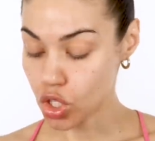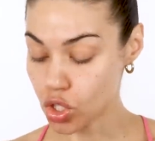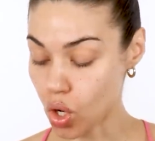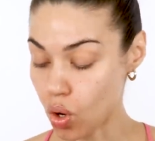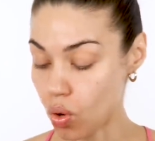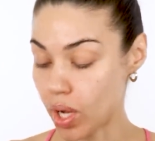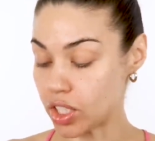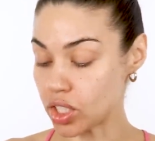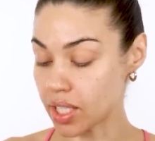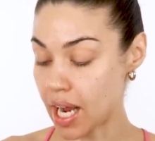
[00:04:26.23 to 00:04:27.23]
So
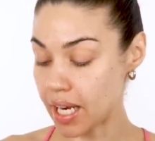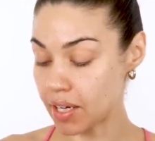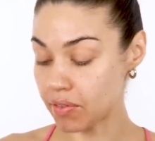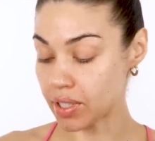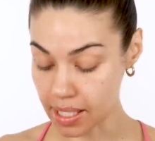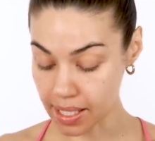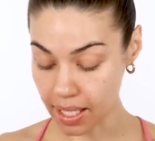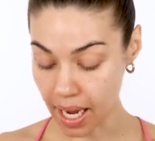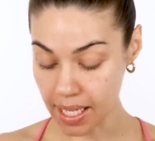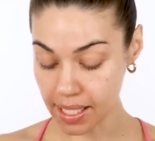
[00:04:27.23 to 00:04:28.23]
it just kind of
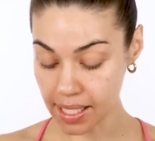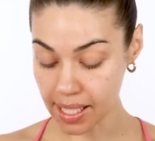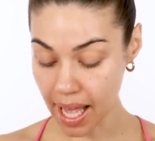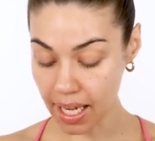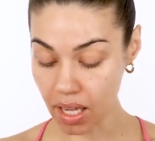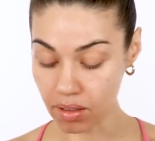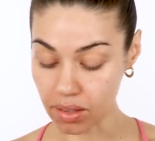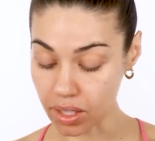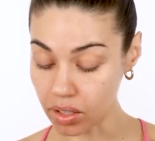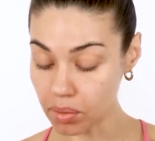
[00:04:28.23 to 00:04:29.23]
disguises that a
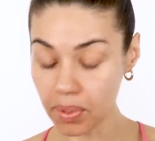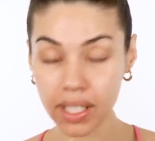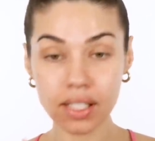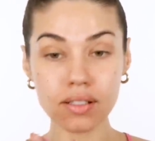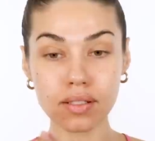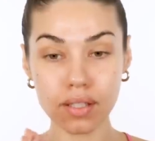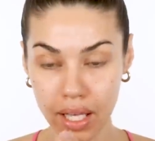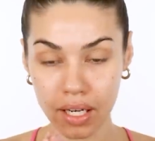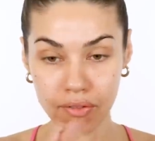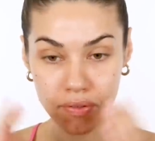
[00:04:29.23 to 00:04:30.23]
little bit
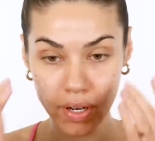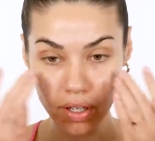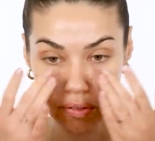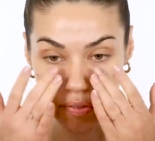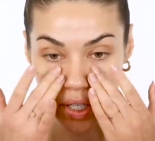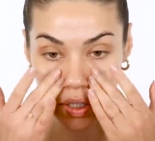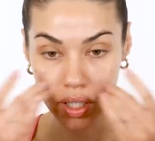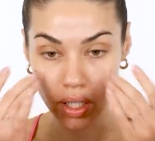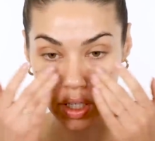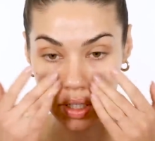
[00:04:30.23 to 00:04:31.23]
in a very,
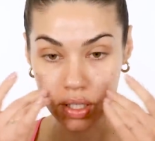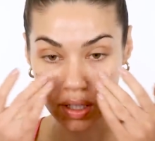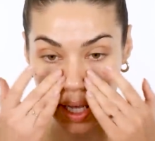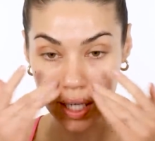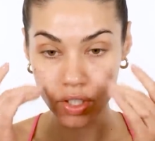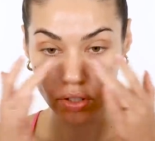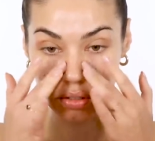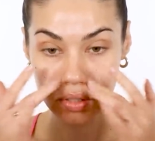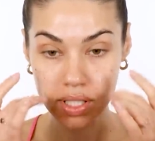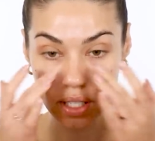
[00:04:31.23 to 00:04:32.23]
very
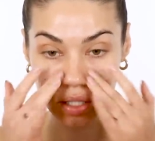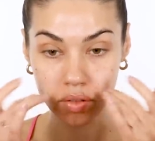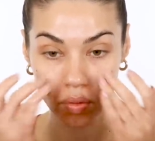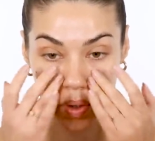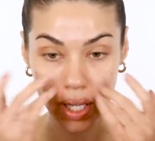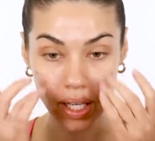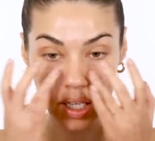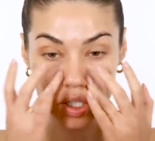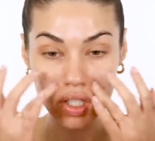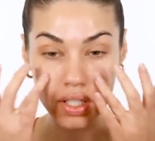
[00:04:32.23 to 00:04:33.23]
natural, subtle way.
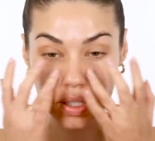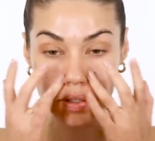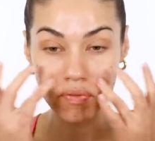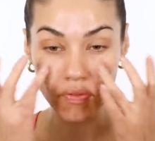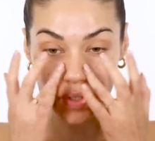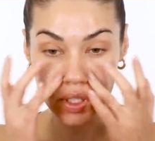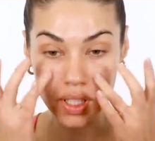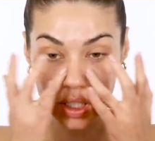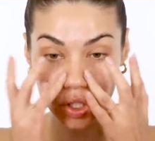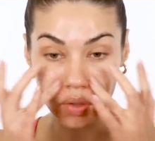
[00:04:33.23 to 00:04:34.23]
It just
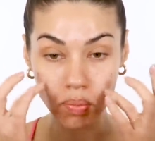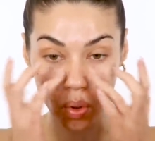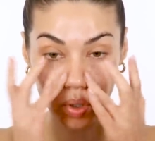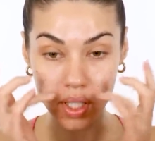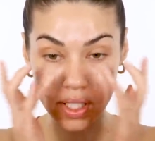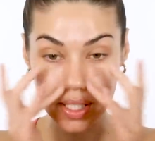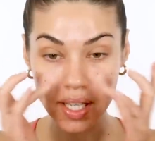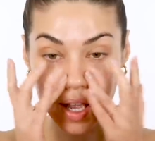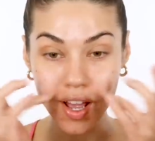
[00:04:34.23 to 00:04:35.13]
fills in your pores.